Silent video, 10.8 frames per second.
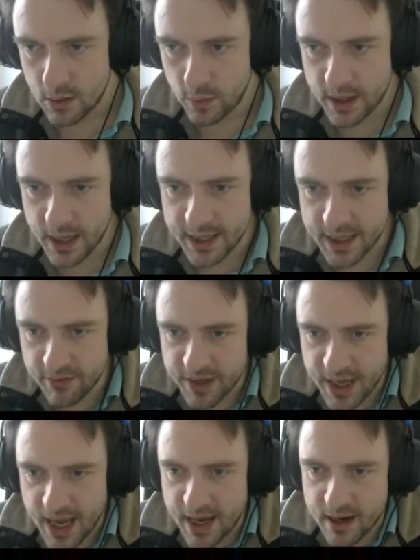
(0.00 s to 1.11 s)
We kind of give it
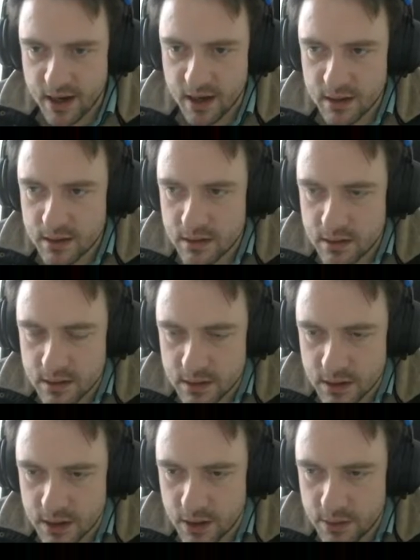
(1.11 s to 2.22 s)
a haircut,
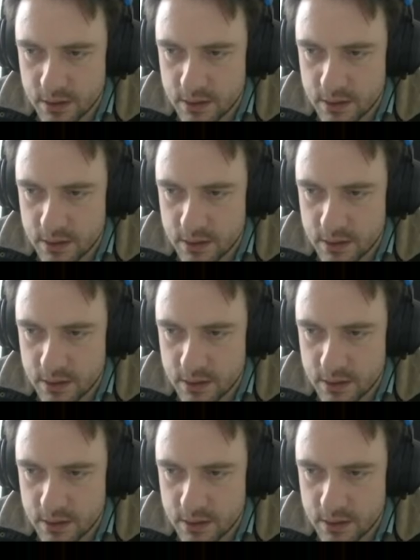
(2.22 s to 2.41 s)
you know?